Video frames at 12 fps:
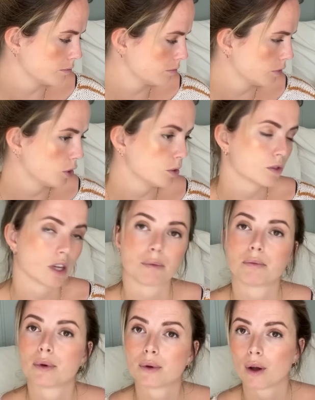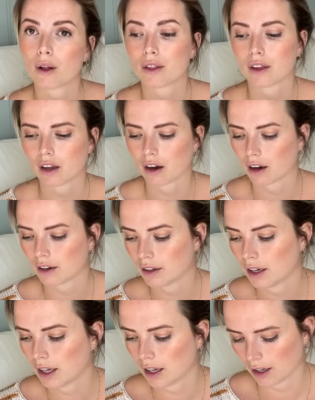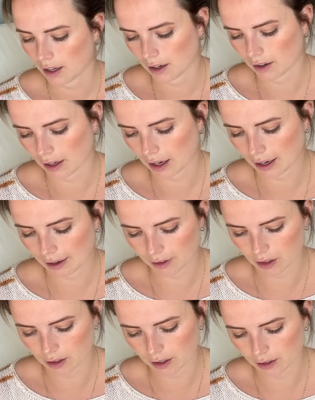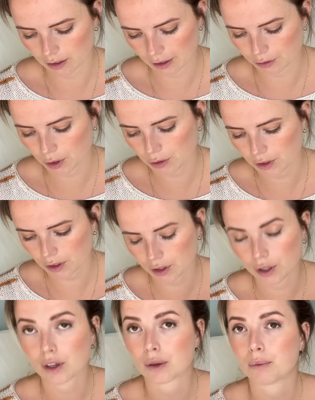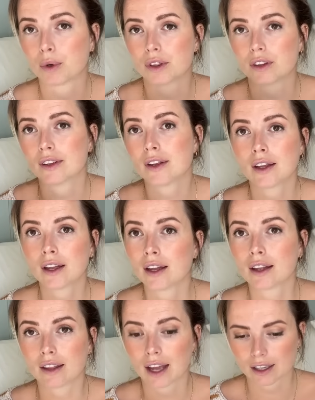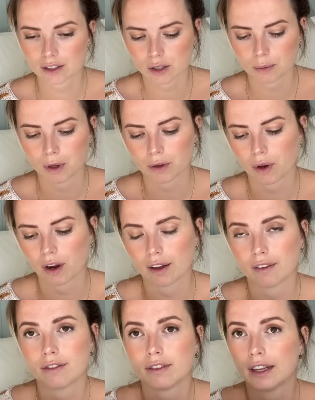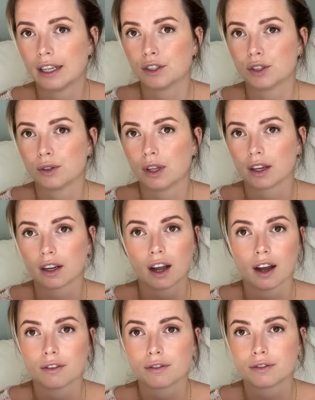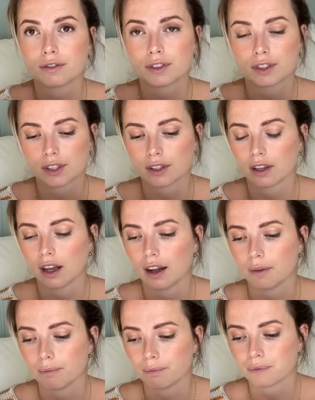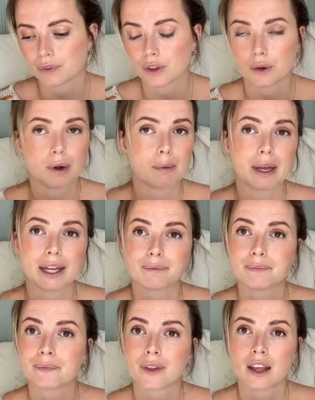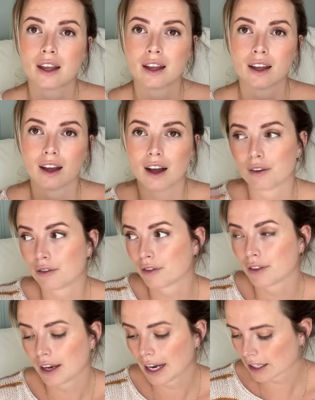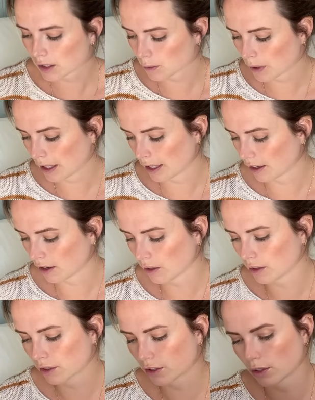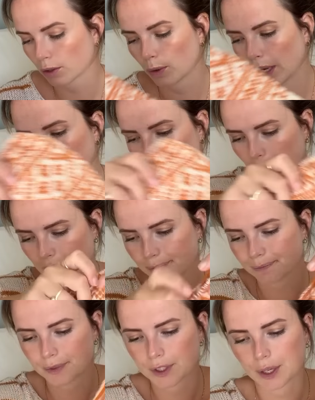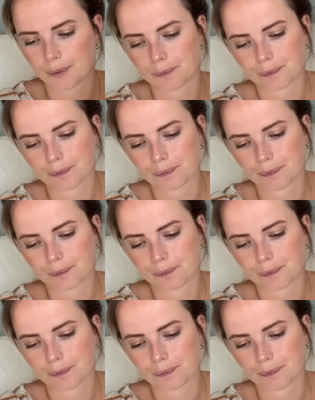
use up all the yarn and not you have yarn left over. You can put the extra ball you have into the cuffs, the ribbing of the next one, and it all looks quite well. So